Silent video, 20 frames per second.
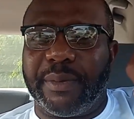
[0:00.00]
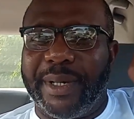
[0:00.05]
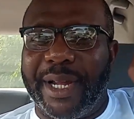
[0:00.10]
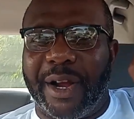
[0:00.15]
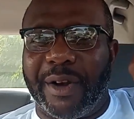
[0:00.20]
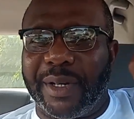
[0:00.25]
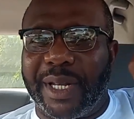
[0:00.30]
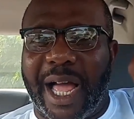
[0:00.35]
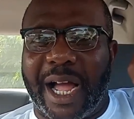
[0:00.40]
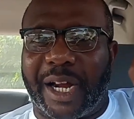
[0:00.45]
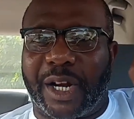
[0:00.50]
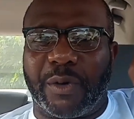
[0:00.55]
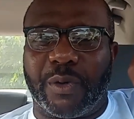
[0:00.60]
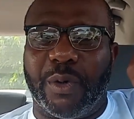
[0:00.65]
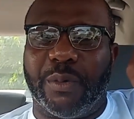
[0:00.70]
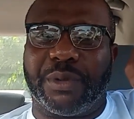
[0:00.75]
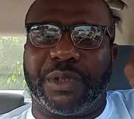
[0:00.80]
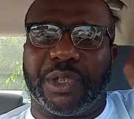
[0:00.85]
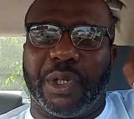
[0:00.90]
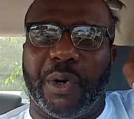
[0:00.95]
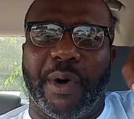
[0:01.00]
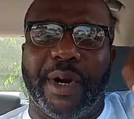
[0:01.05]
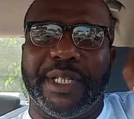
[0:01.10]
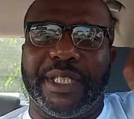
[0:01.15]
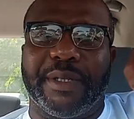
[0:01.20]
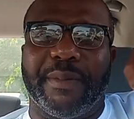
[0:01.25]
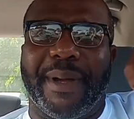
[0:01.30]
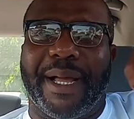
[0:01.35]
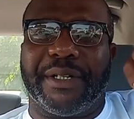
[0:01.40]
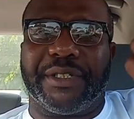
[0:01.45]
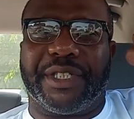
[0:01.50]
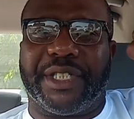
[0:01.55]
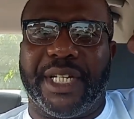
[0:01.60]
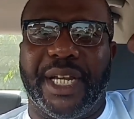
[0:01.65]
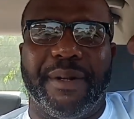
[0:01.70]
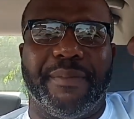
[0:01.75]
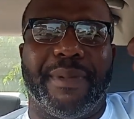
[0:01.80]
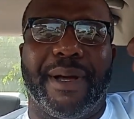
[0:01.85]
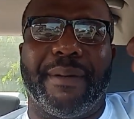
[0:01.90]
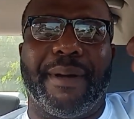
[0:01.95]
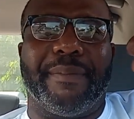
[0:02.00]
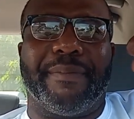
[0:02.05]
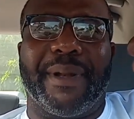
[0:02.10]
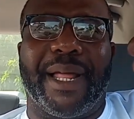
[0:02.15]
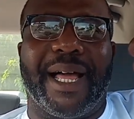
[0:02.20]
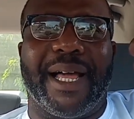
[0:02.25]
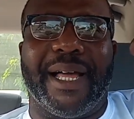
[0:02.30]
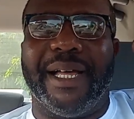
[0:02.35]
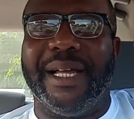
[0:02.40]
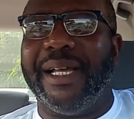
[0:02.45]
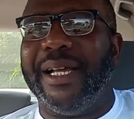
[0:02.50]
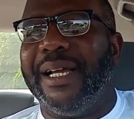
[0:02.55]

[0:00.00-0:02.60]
We heard locker room stories about shit, blah, blah, blah.